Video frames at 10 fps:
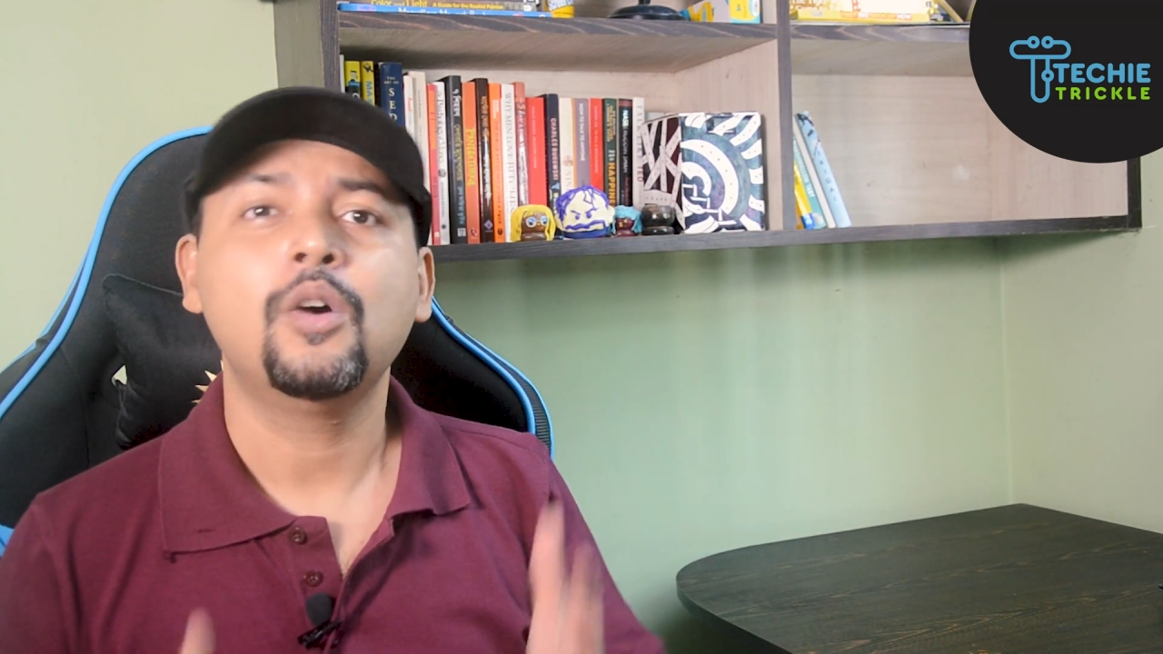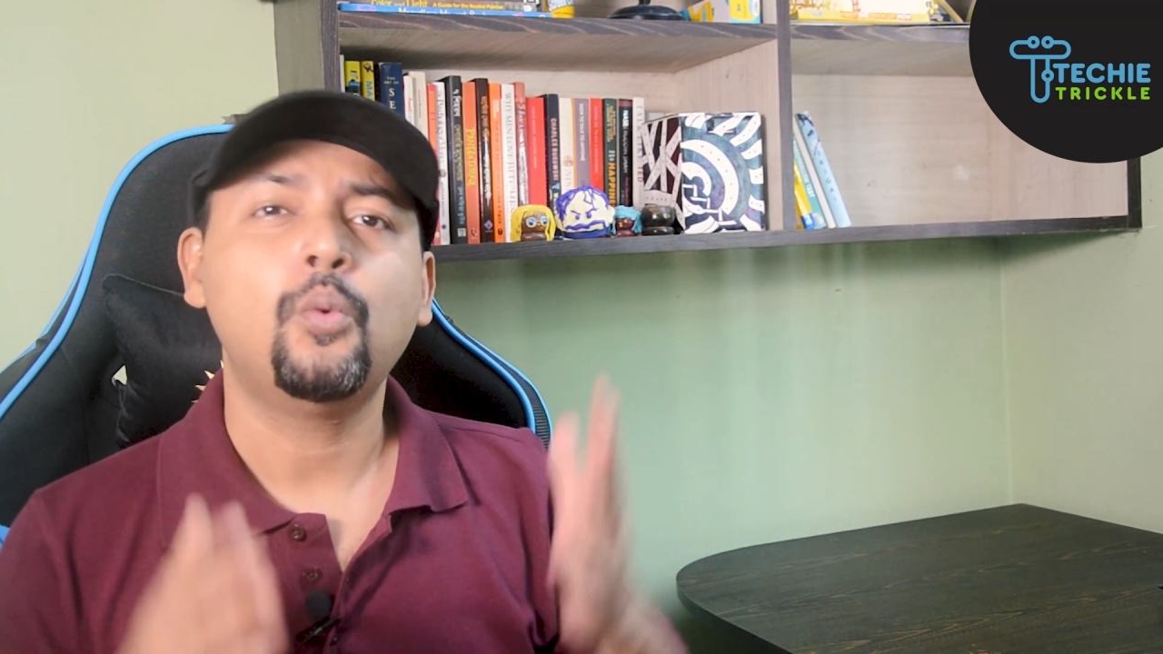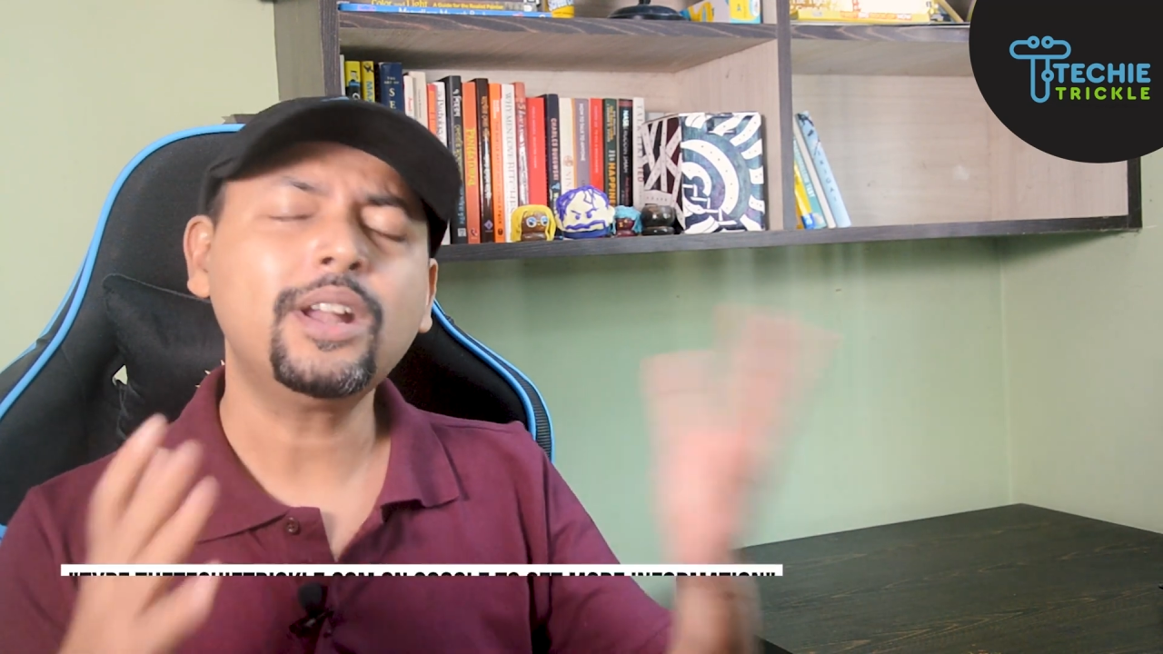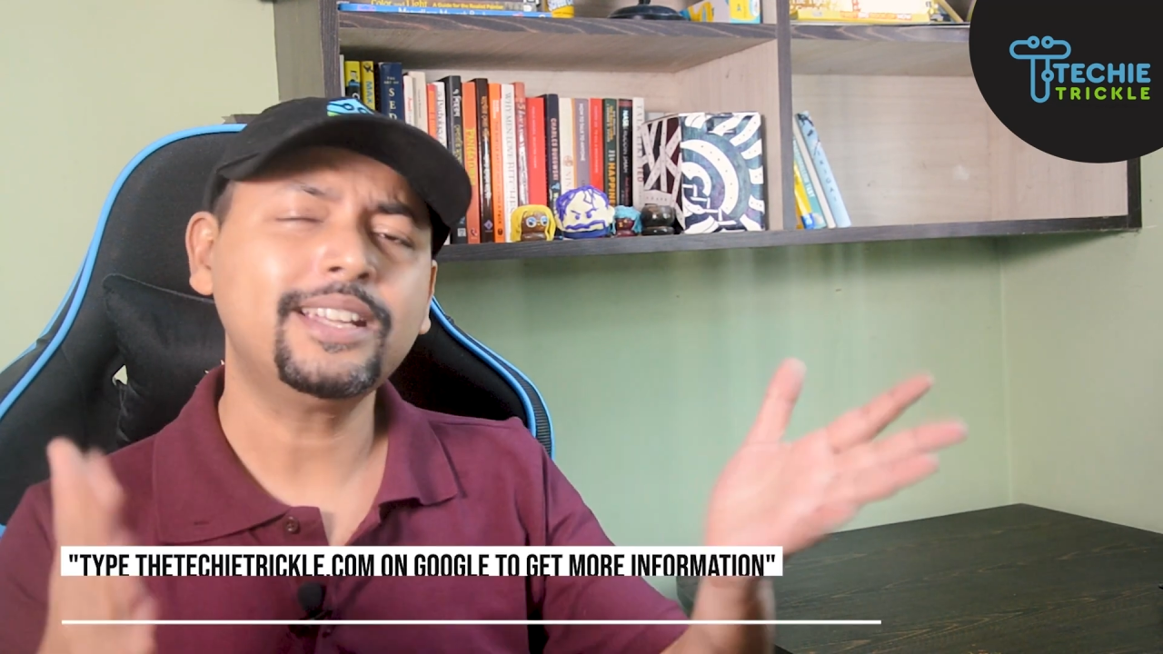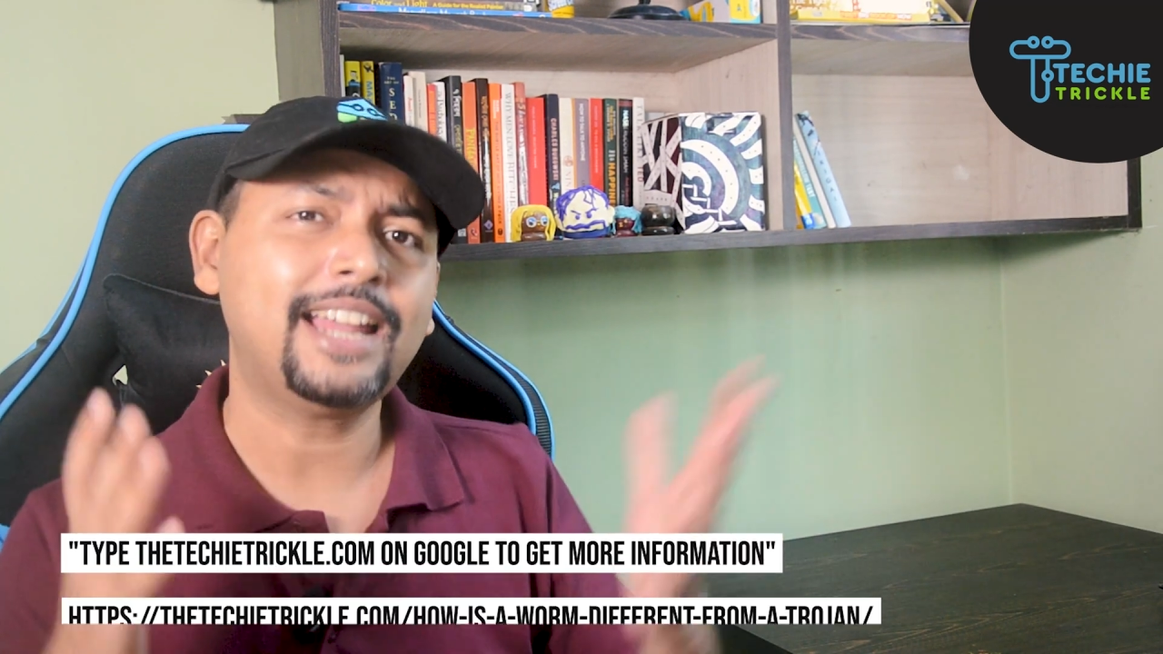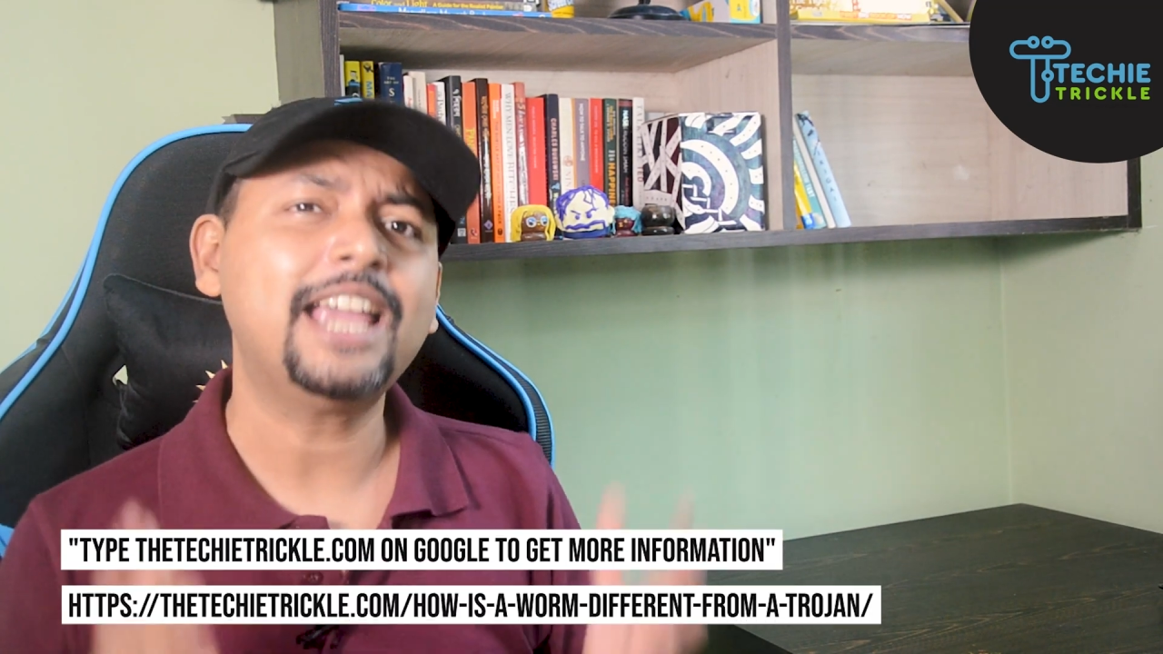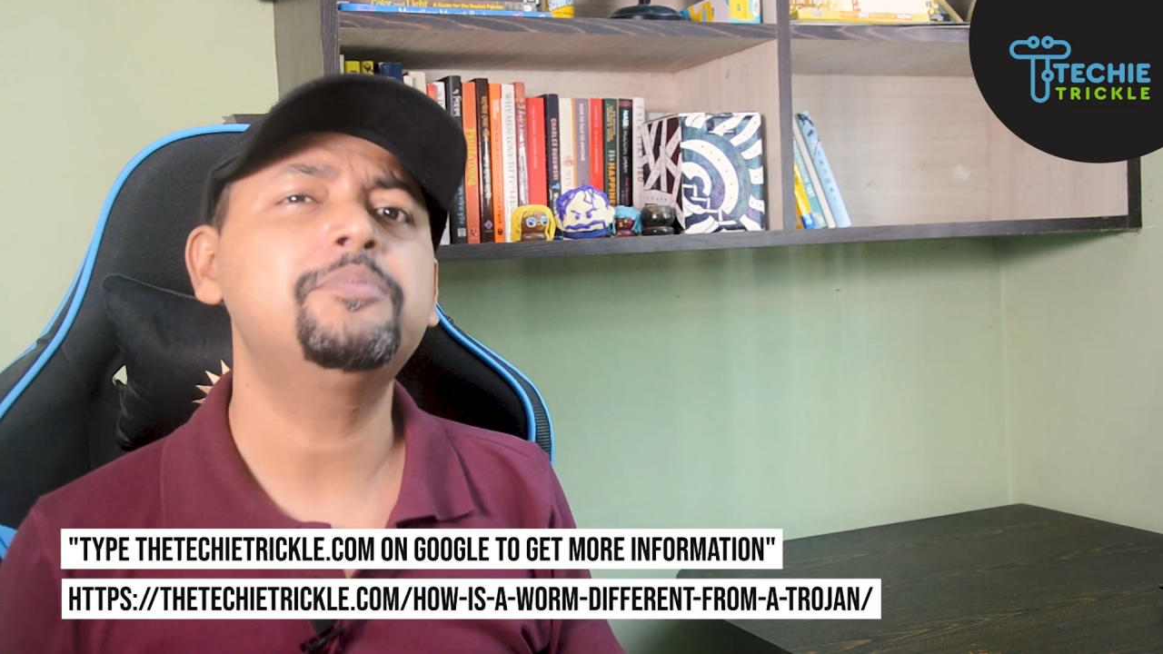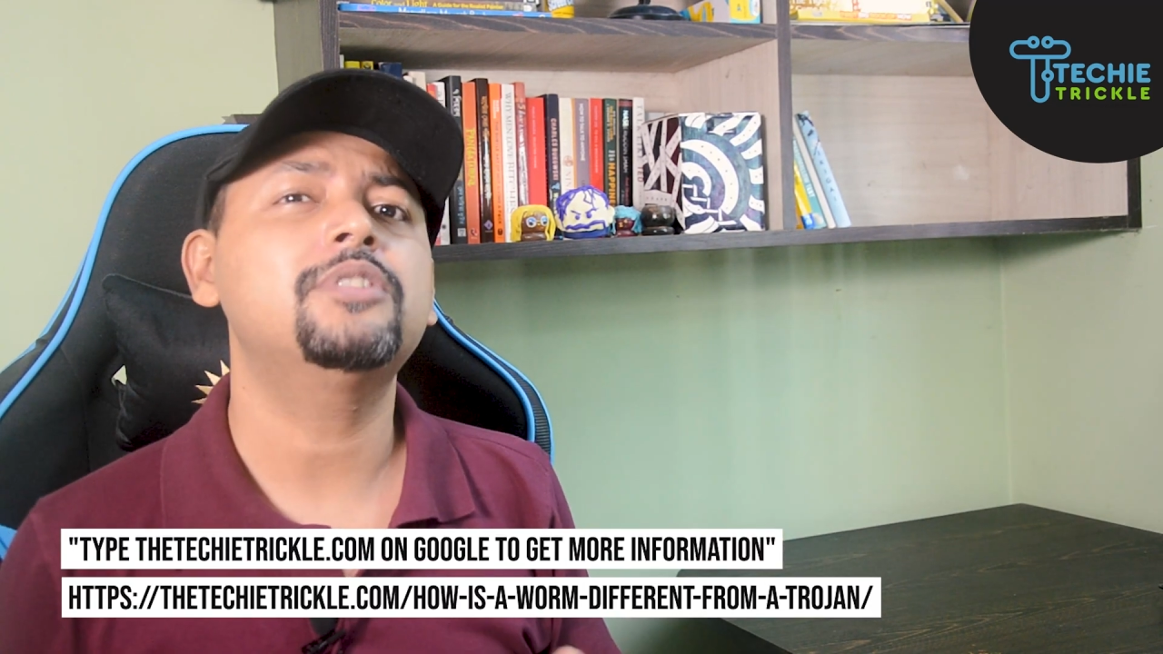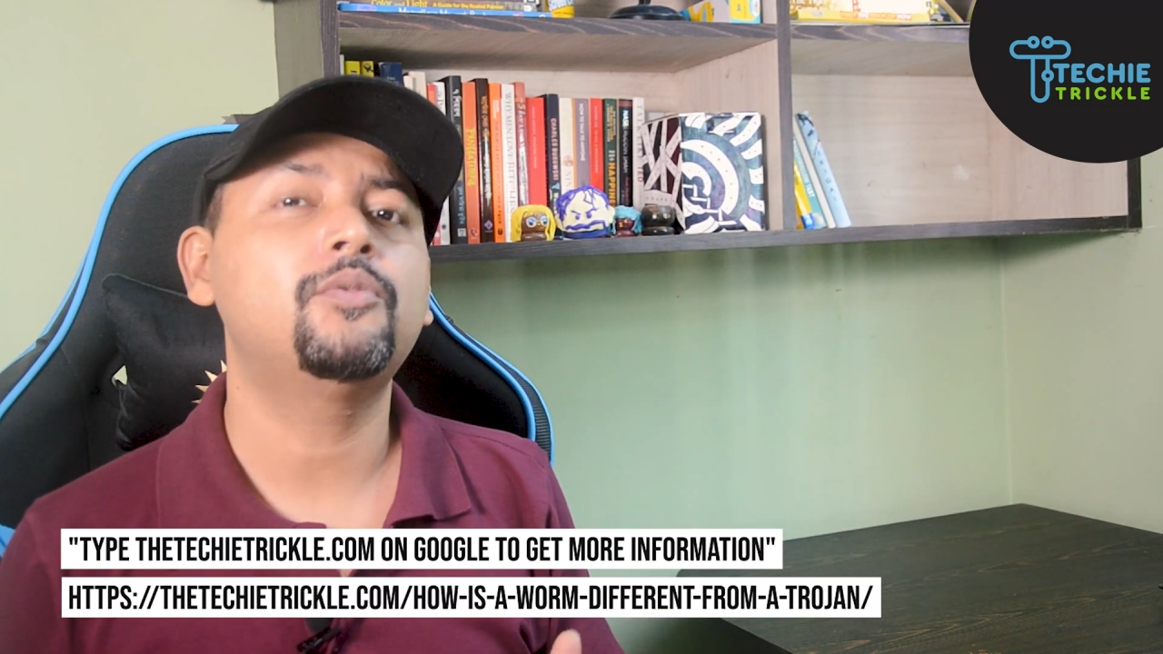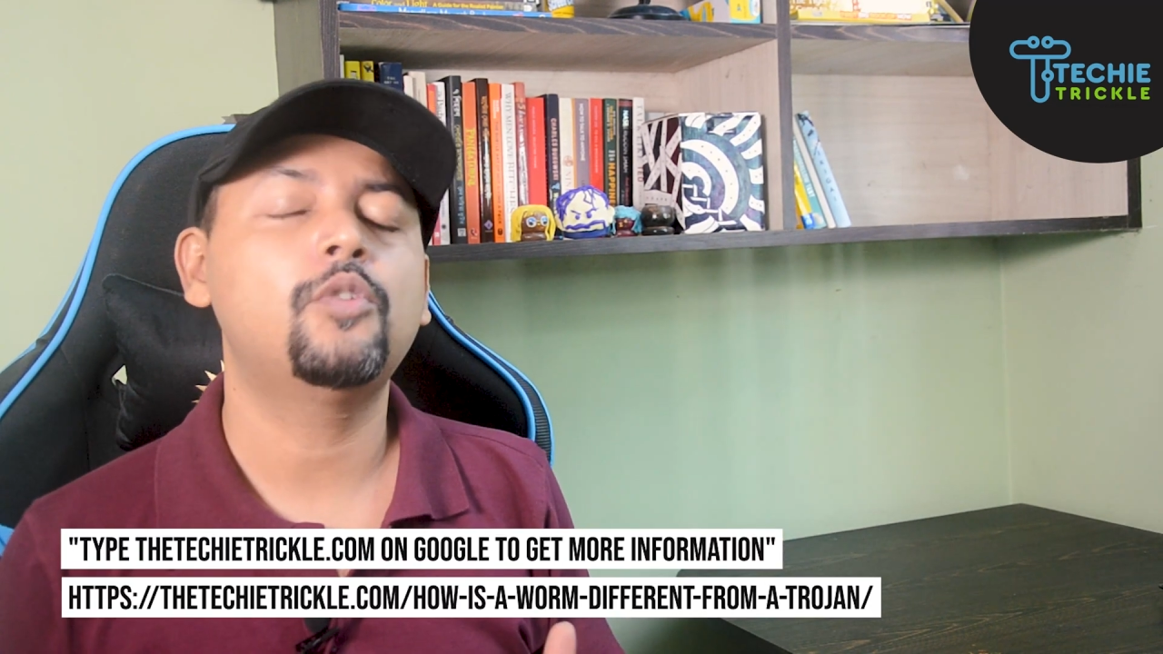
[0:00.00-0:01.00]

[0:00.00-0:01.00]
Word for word: What types of